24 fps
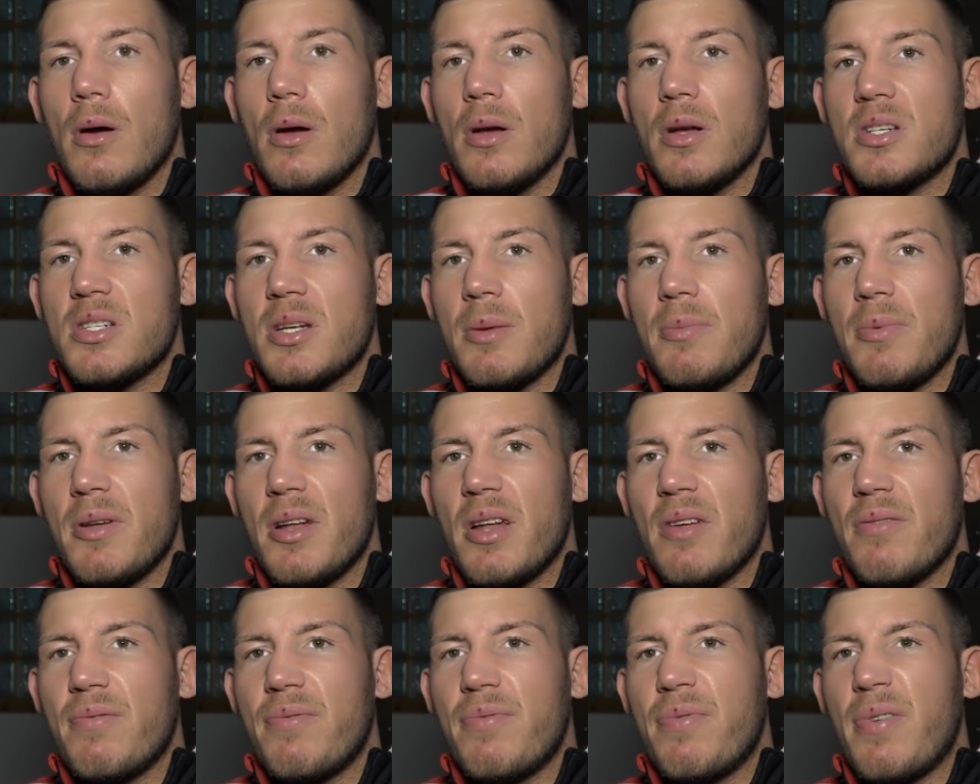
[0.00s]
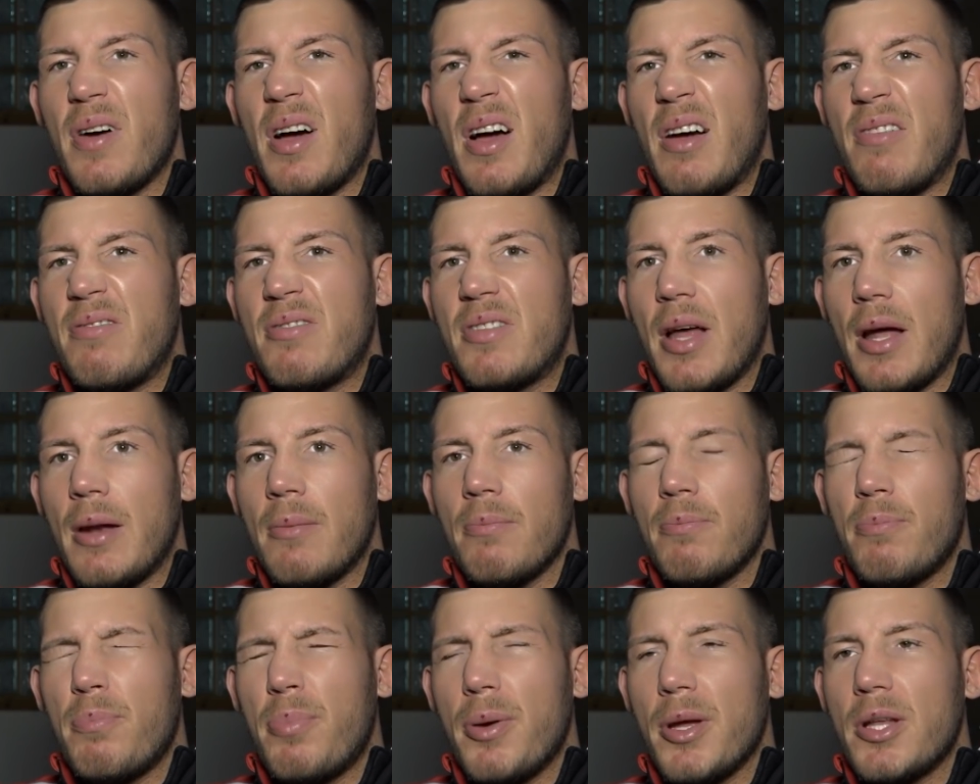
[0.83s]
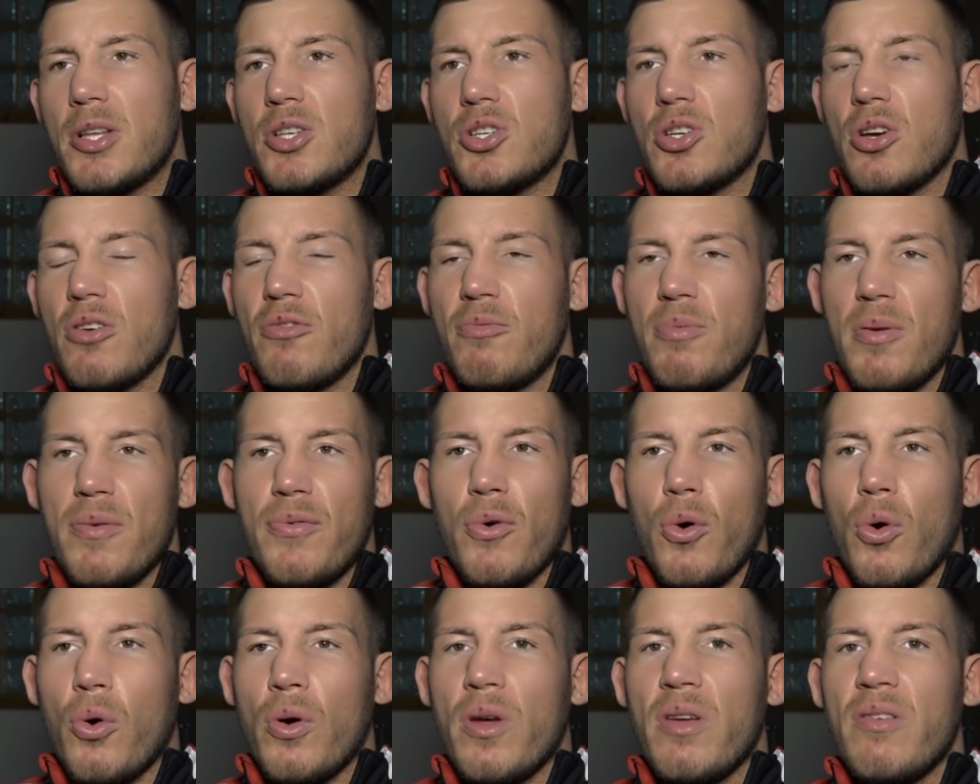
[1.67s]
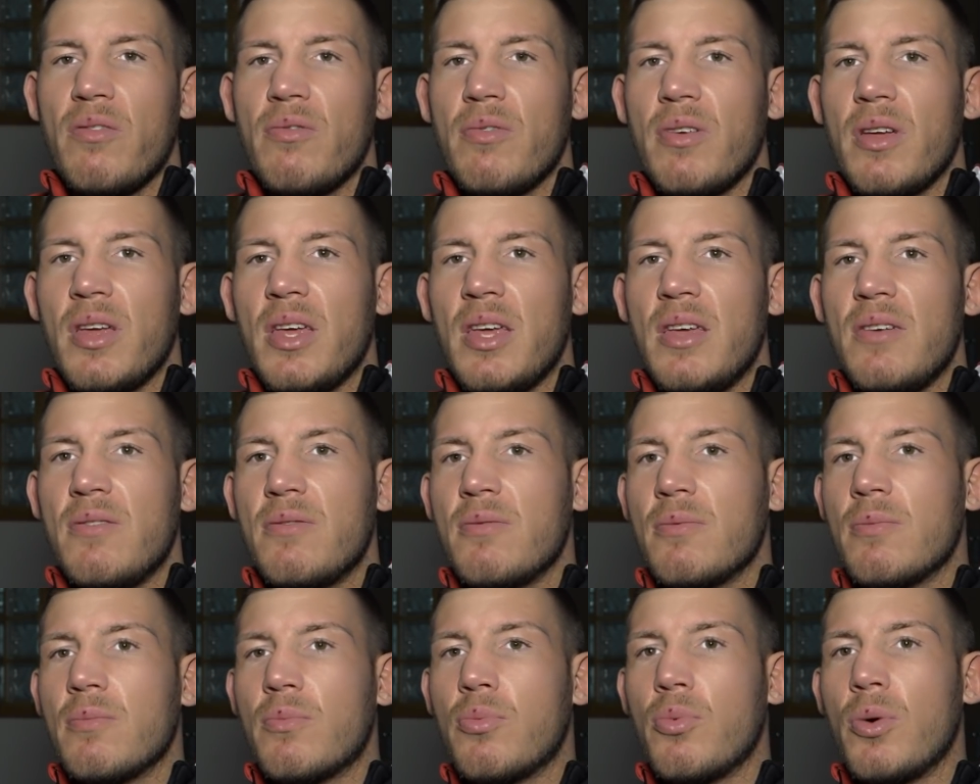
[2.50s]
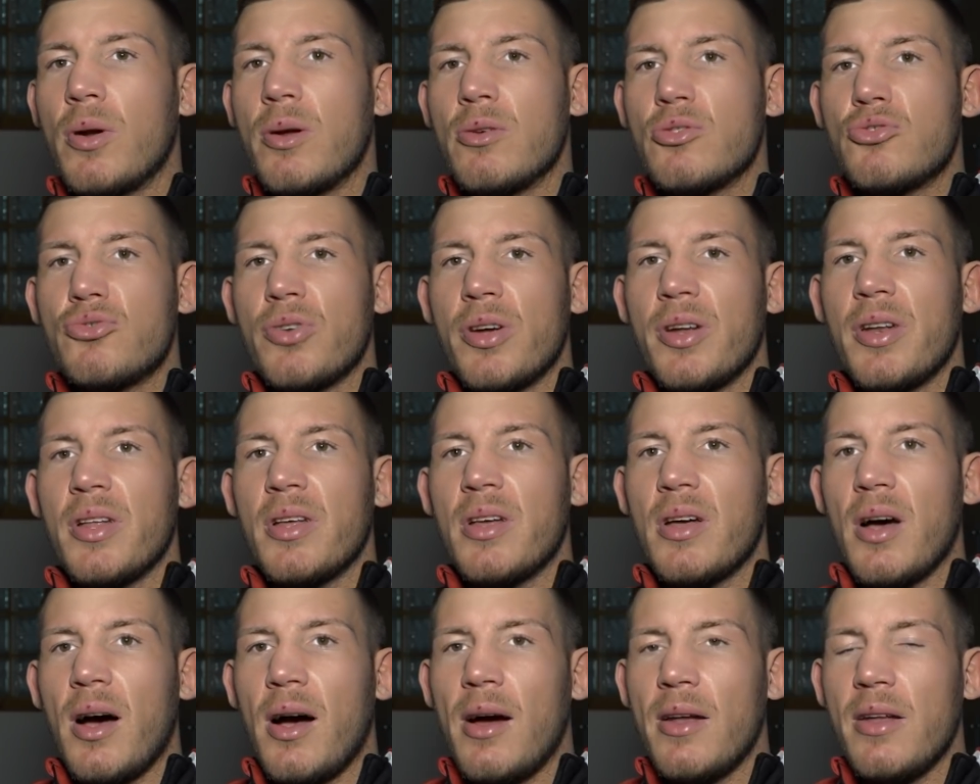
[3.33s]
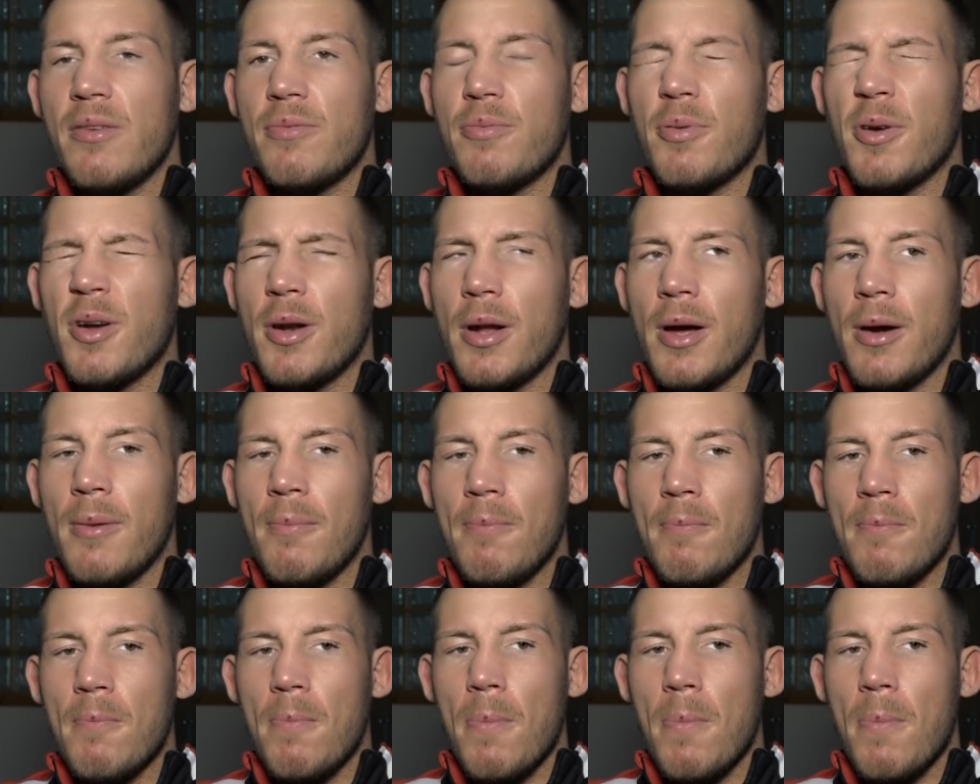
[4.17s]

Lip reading: It's something I've done bits of before, even when I was training in Cardiff, but